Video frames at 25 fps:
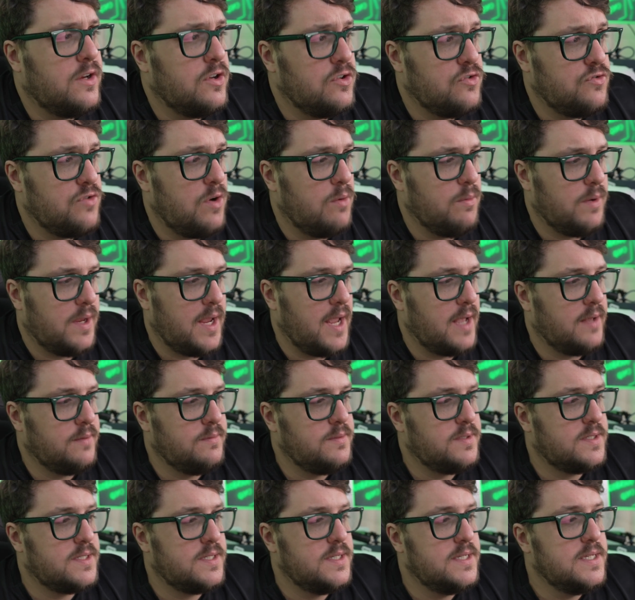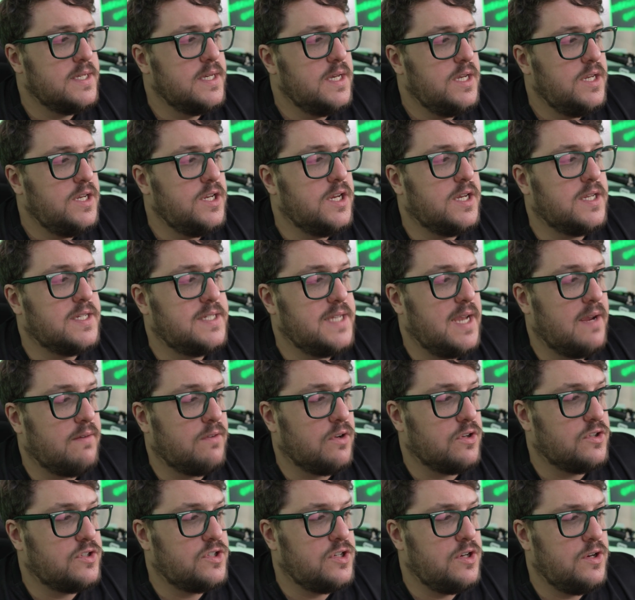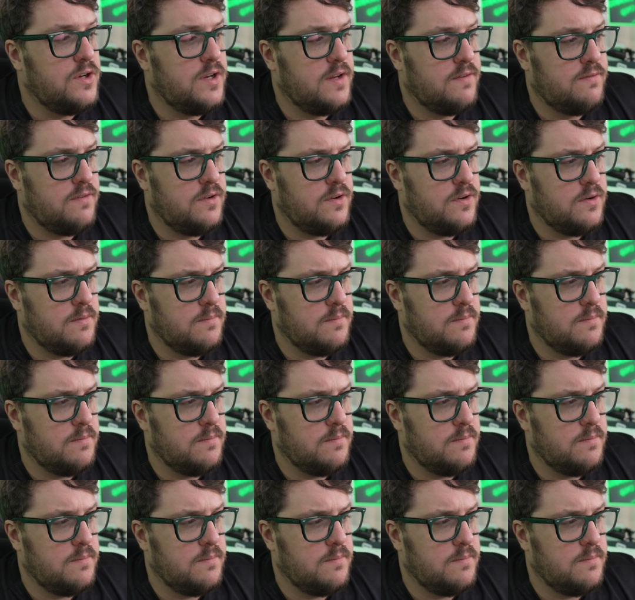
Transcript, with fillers: control accounts. You can see I've got two different